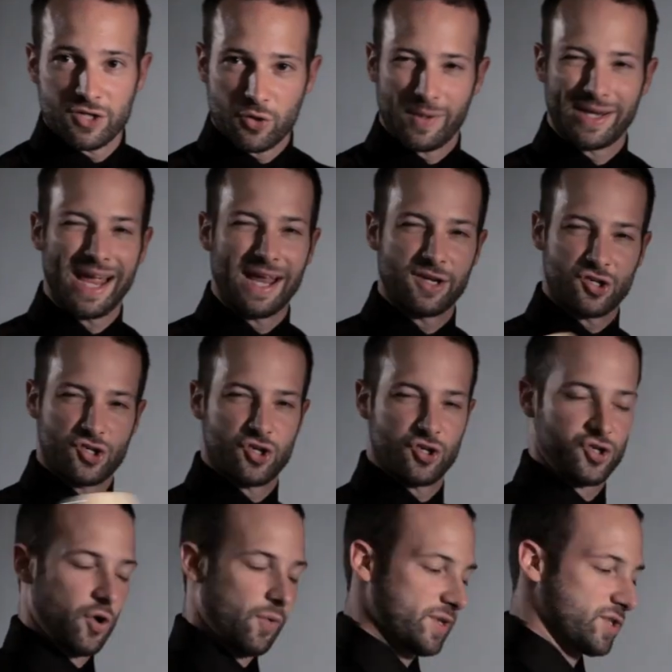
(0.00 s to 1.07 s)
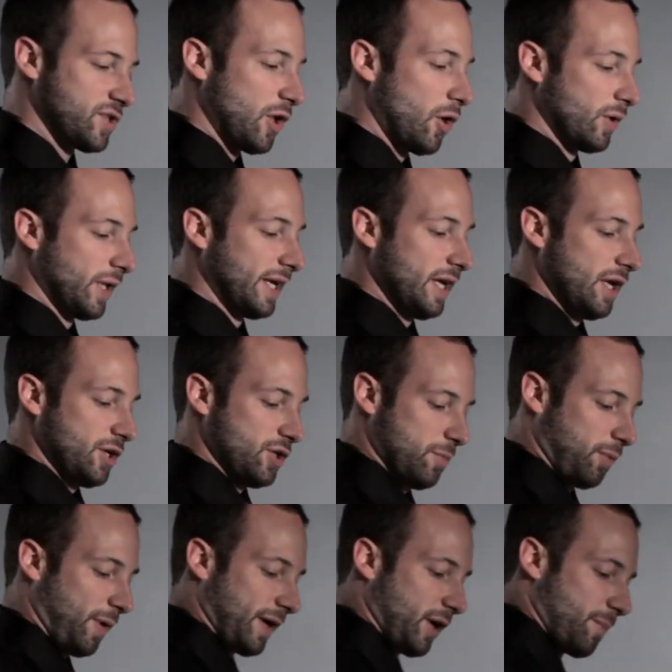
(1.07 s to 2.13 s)
So again, just to show it slowly, you
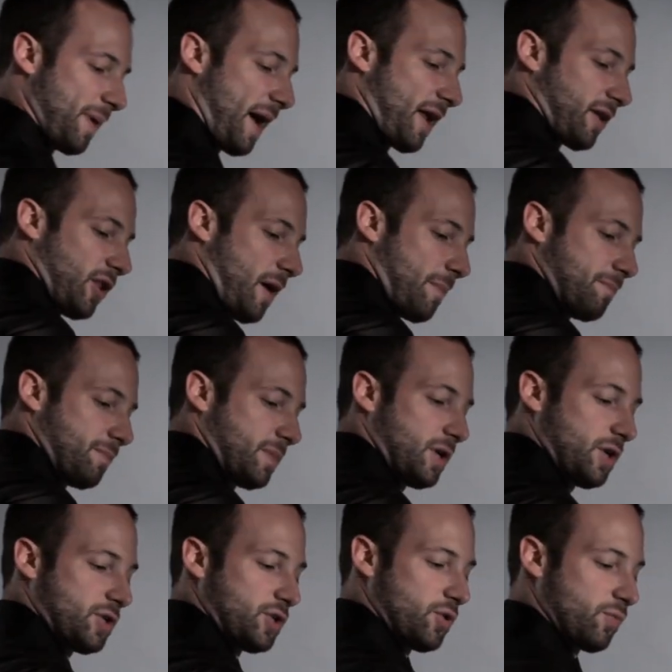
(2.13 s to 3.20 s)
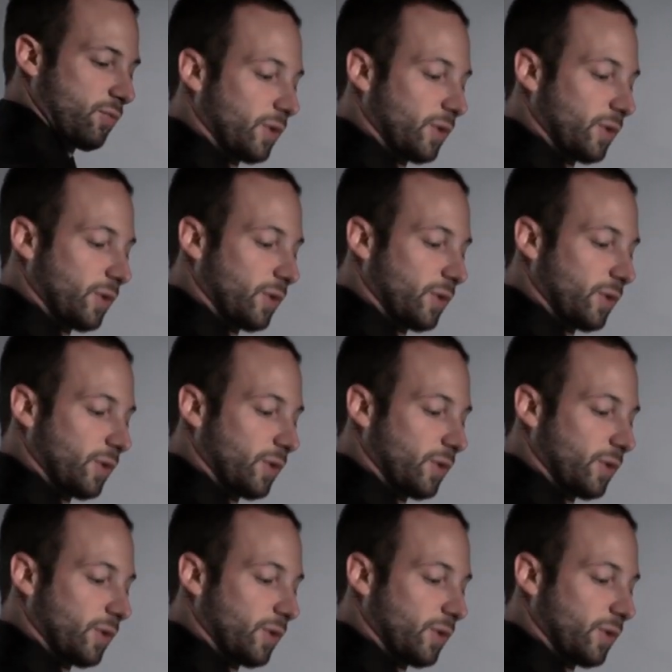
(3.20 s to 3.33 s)
bring your bottle up, you